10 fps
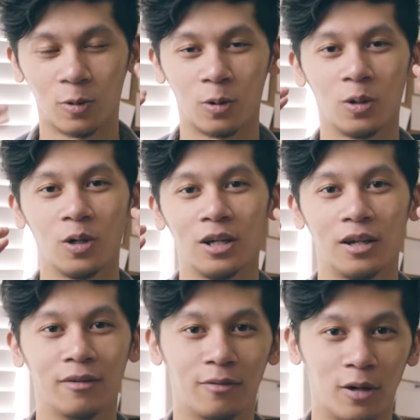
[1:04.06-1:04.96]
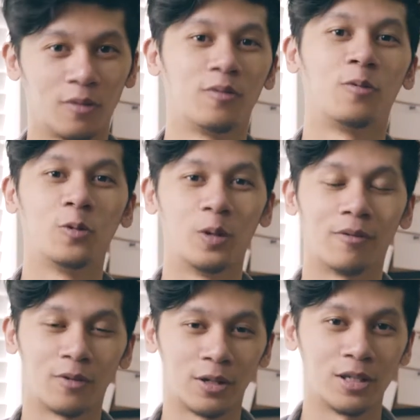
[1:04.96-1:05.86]
or involve
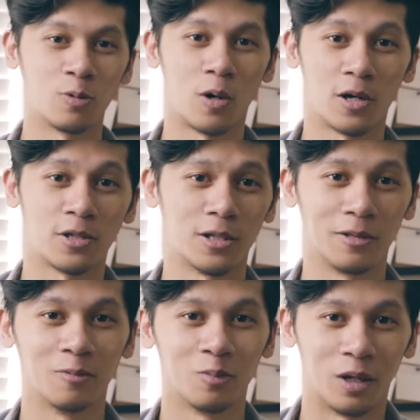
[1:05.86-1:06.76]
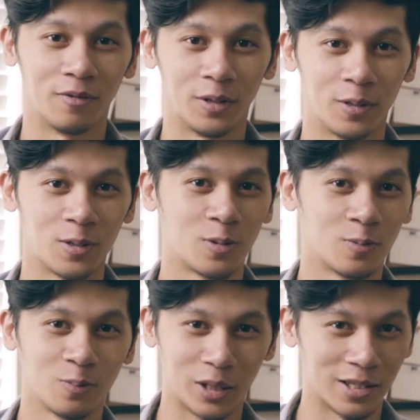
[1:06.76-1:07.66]
whoever is watching my videos,
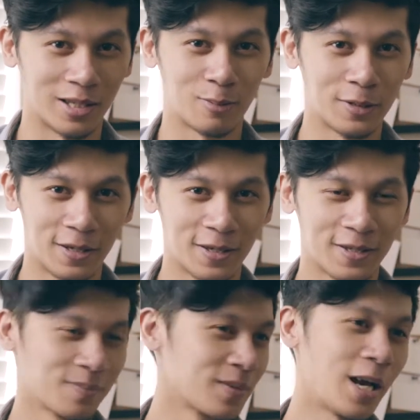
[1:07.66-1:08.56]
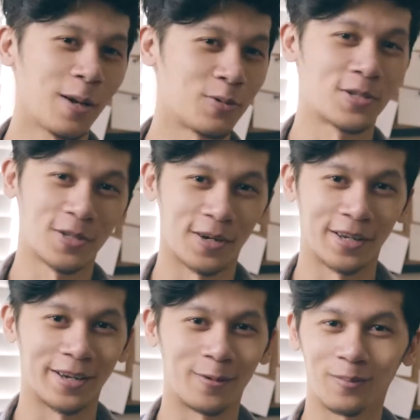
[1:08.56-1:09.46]
because let's be honest, I'm just
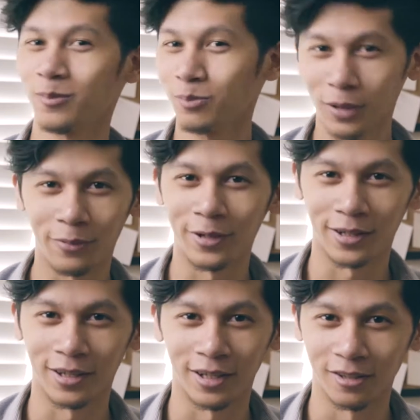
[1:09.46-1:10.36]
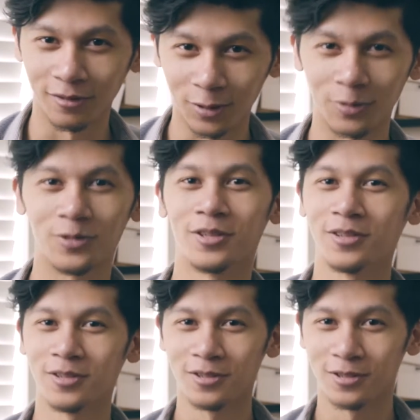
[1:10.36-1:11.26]
starting out, probably not gonna get any views.
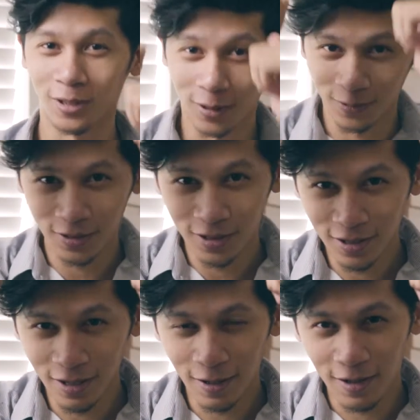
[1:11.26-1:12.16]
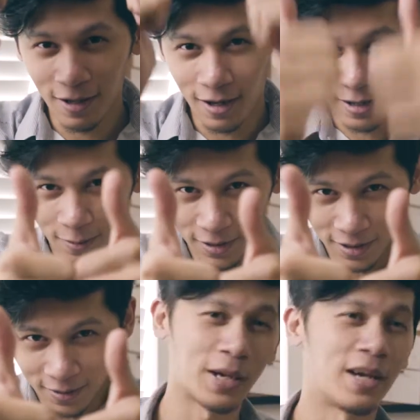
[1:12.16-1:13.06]
So
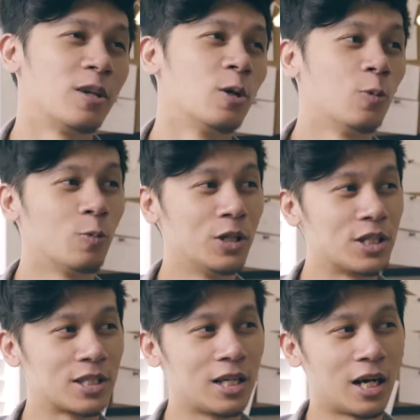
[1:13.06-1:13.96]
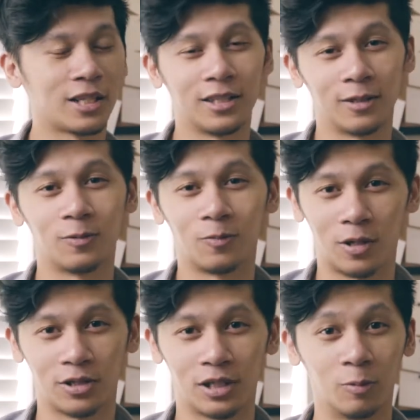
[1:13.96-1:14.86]
off the bat, we just got done
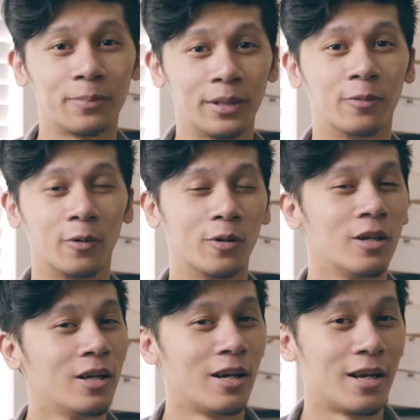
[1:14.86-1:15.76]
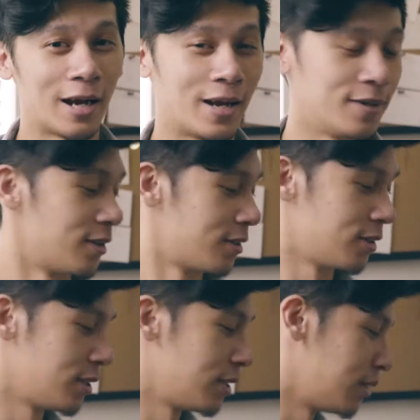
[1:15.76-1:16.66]
watching B-roll, and
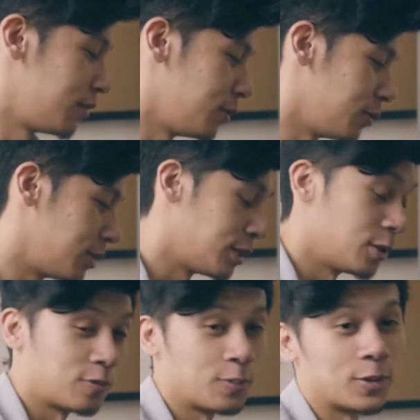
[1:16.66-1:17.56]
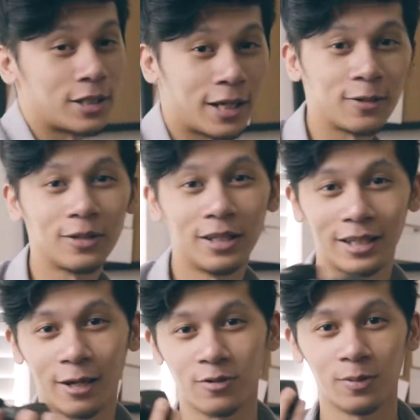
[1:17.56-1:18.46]
if you didn't know from the title,
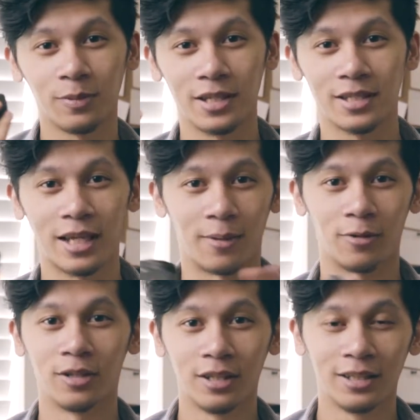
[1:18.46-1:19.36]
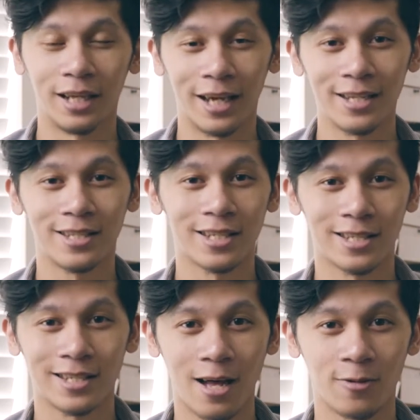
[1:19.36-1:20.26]
that was from this camera, the
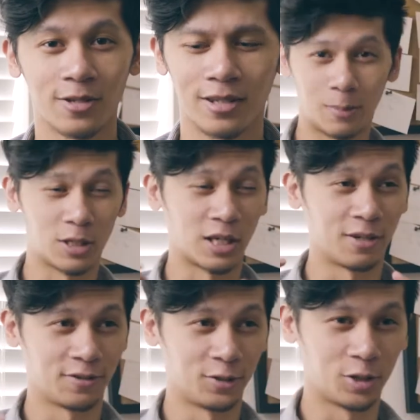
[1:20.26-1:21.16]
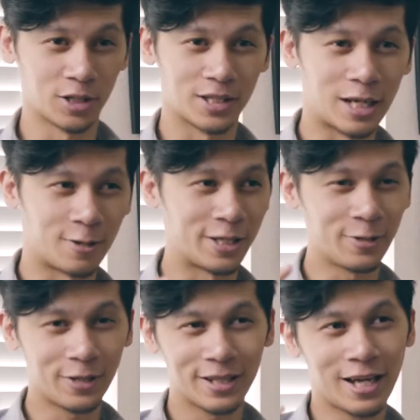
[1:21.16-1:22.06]
a6000. I'm sorry if you're just now
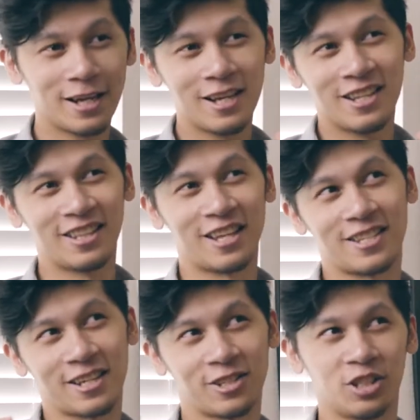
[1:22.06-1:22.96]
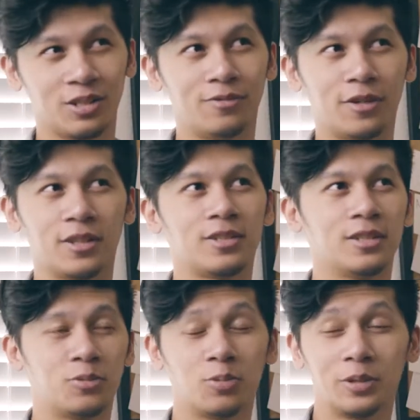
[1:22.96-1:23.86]
hearing that. That's actually a vent.
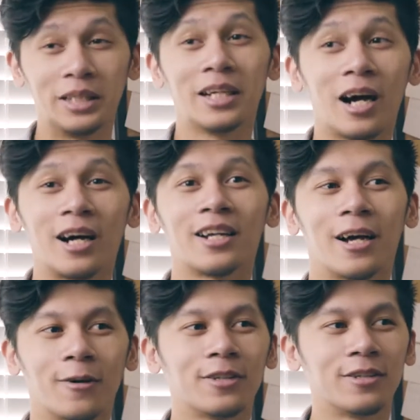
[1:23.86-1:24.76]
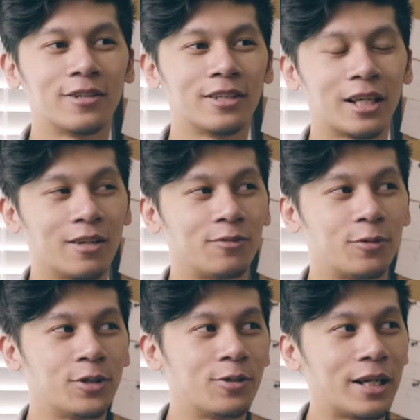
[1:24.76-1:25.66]
It's really hot out here in
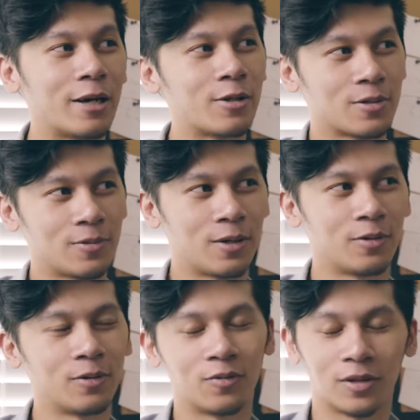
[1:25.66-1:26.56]
California right now. It's around